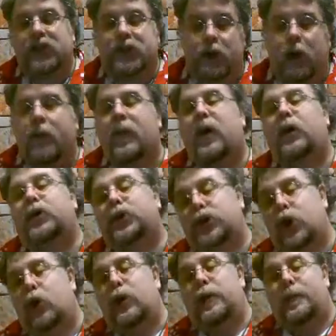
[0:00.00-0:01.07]
is
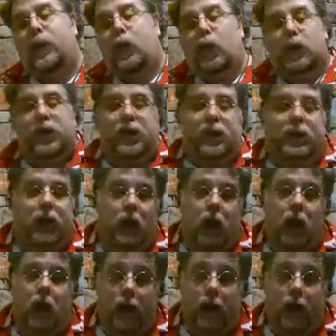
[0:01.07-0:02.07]
so important.